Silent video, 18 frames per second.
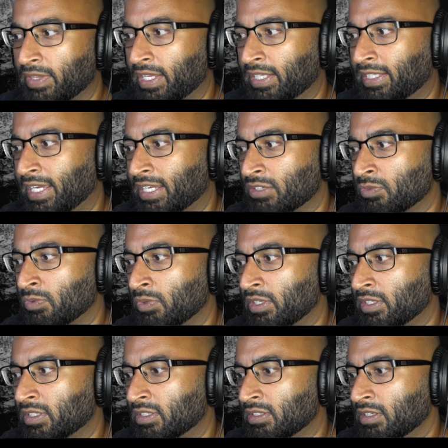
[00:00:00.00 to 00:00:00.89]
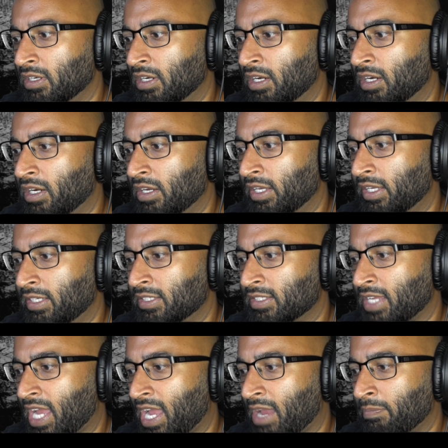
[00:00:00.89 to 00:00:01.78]
And that's what uh,
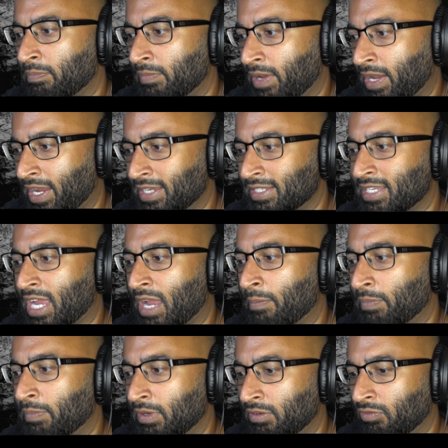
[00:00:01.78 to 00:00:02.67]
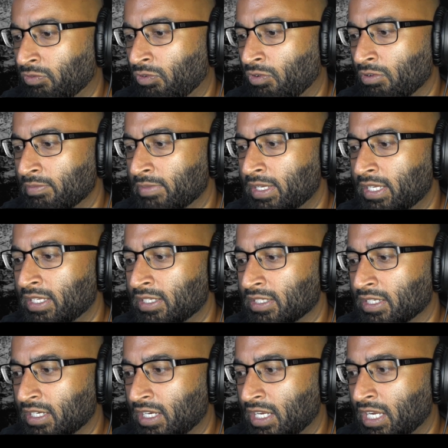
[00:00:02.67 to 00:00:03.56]
is hap- has happened for me
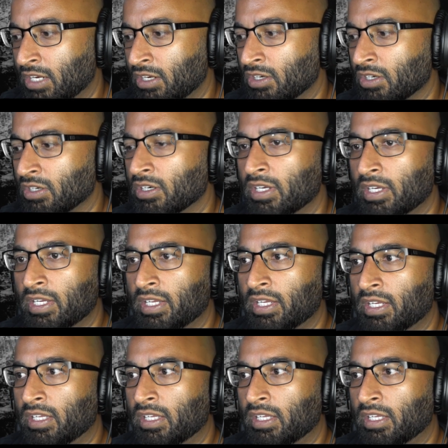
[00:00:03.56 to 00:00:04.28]
is you can hear